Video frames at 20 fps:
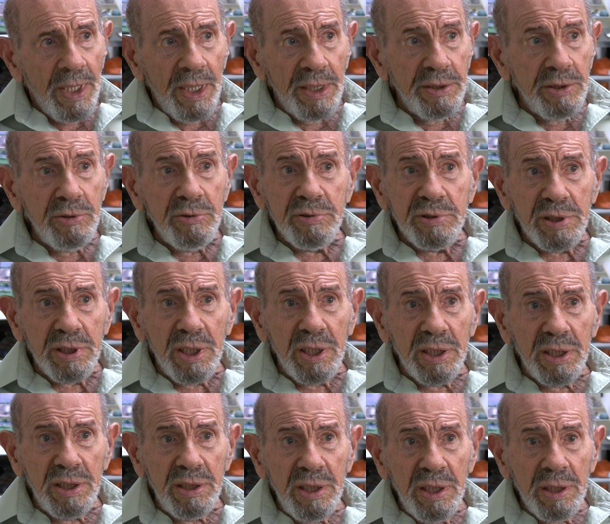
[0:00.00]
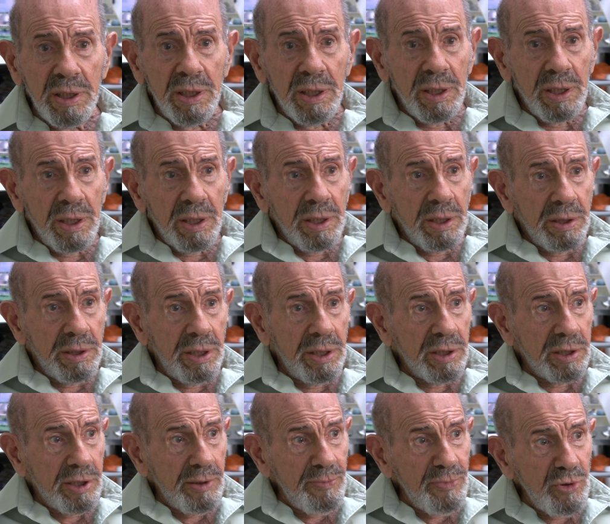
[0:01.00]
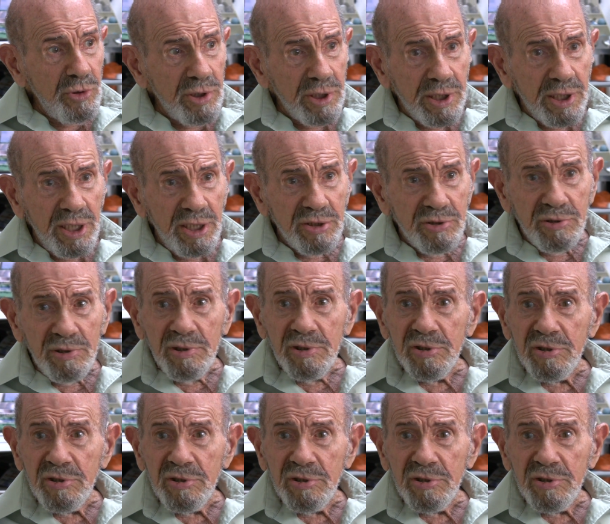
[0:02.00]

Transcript: And you say their communication